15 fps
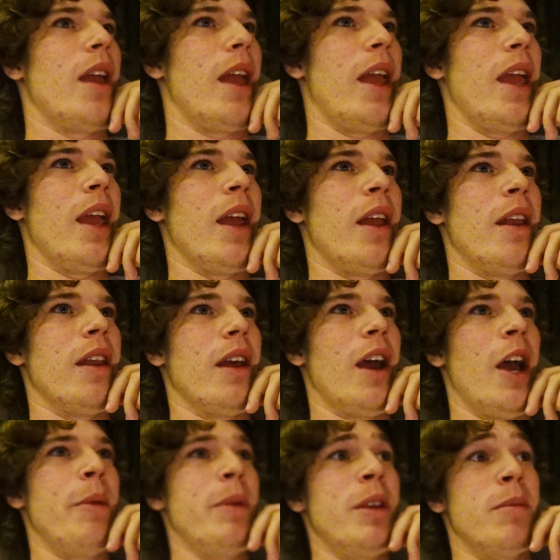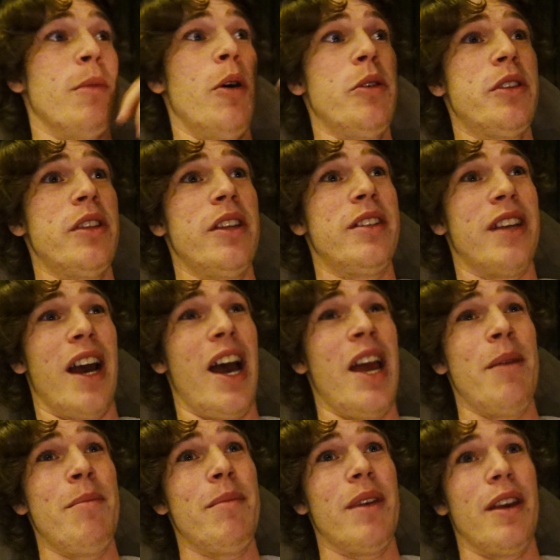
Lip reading: And I mean, most of the time,